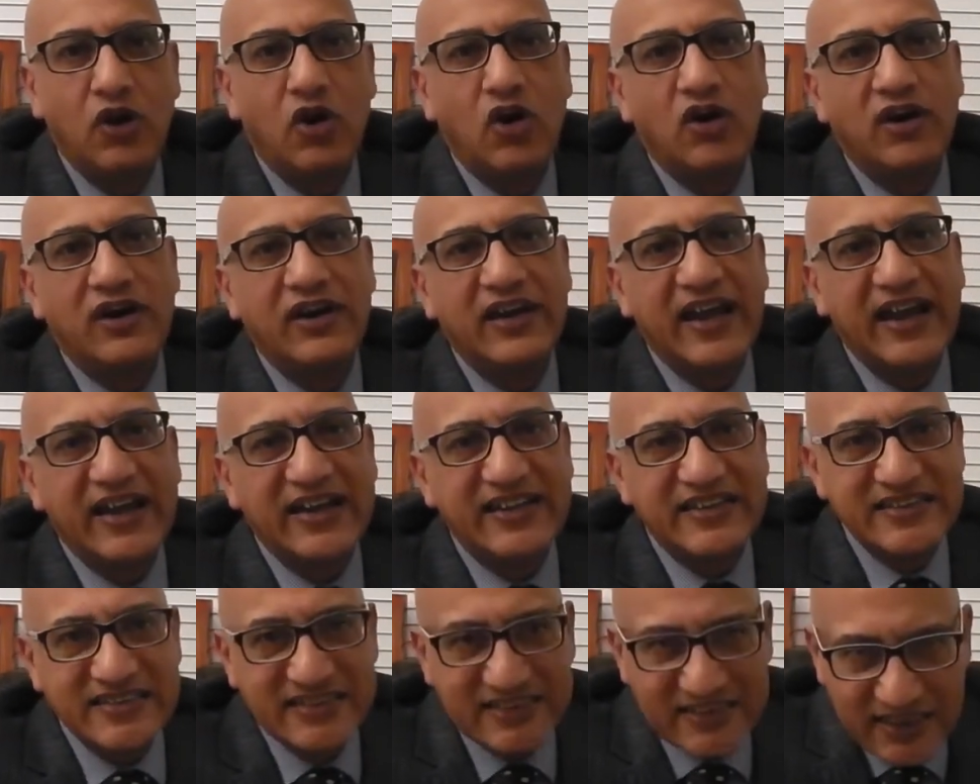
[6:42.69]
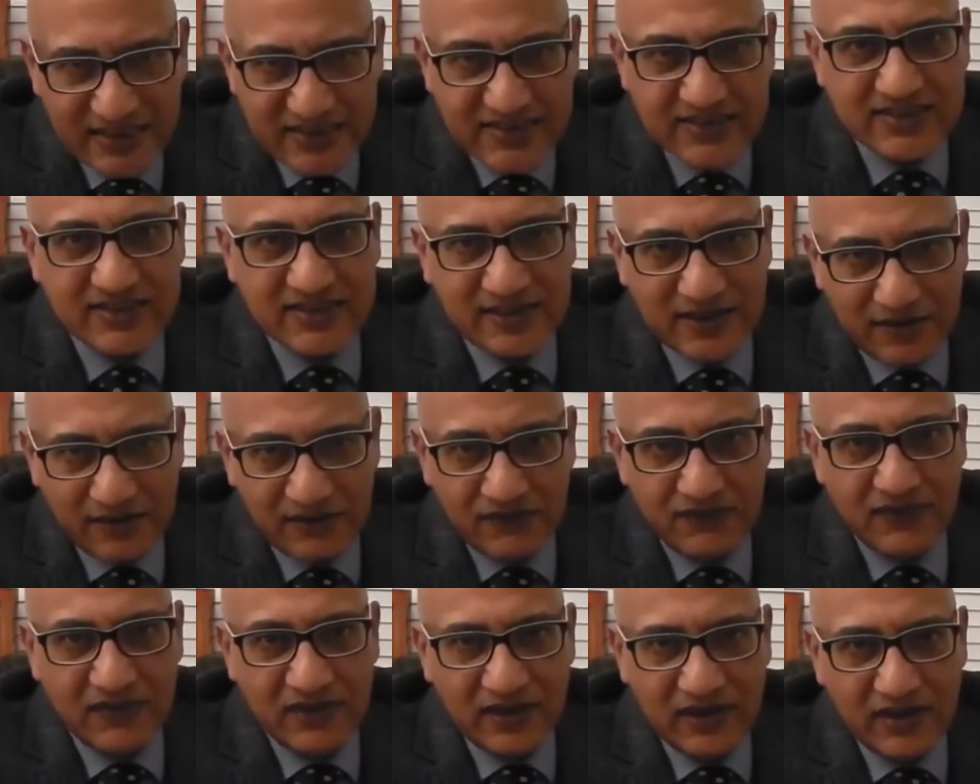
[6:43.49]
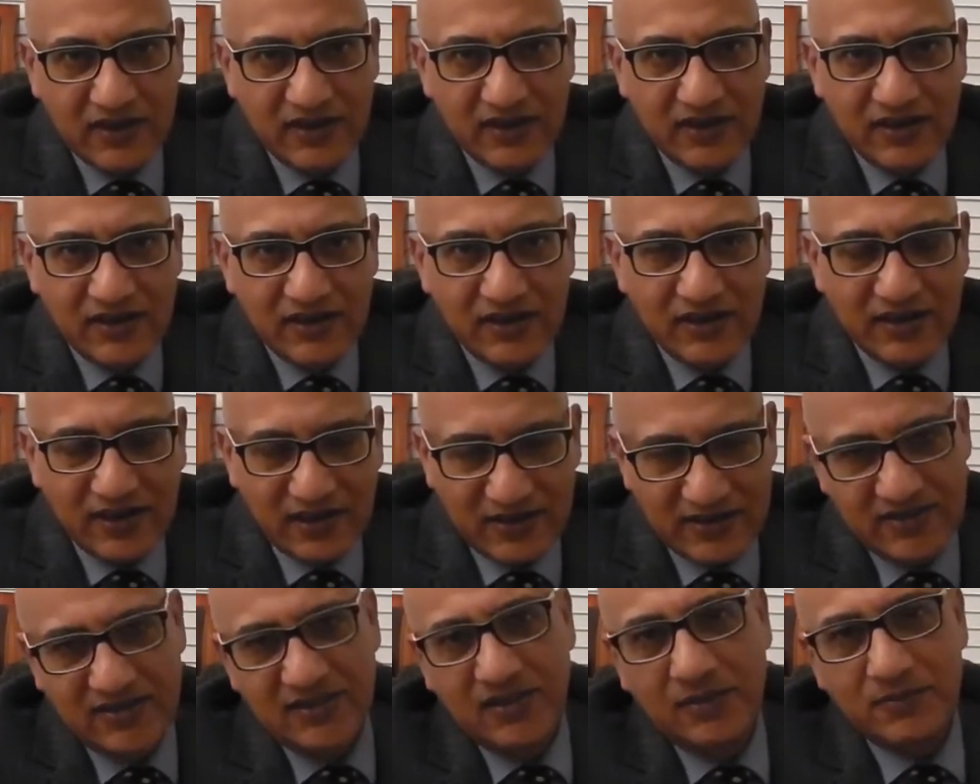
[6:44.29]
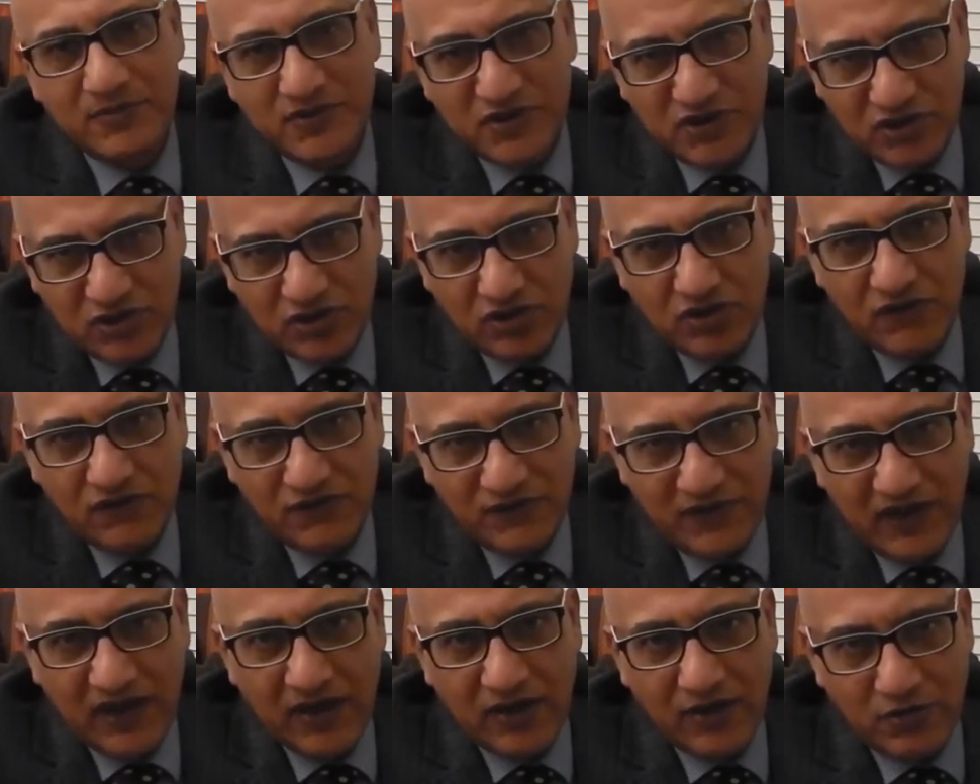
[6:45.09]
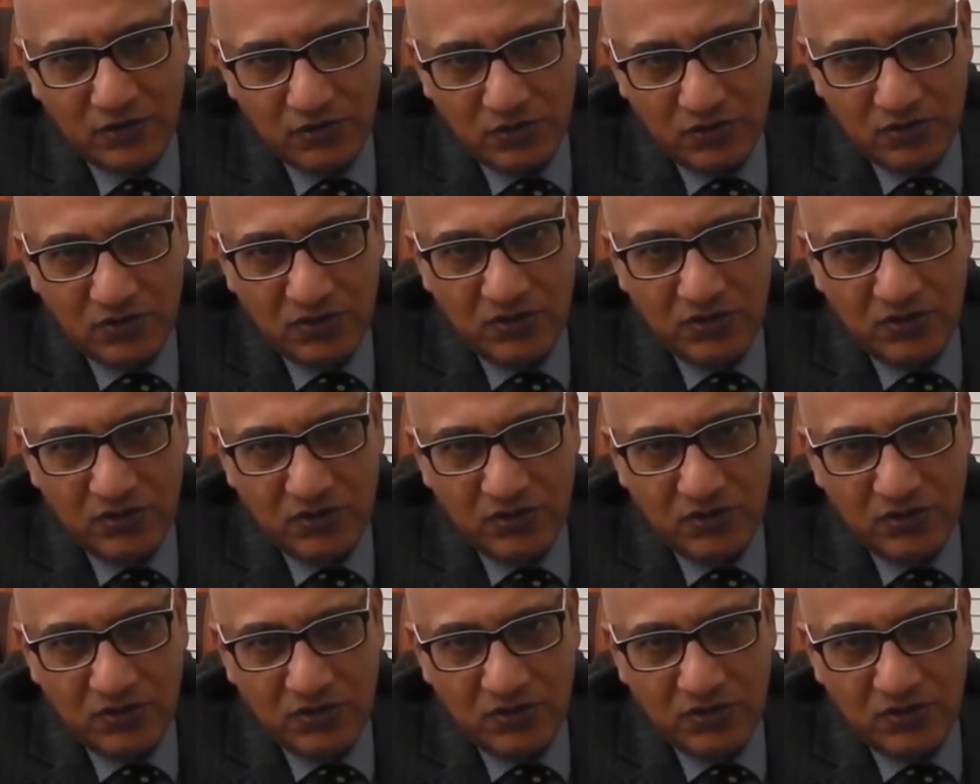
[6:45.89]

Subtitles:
or excessive consumption of alcohol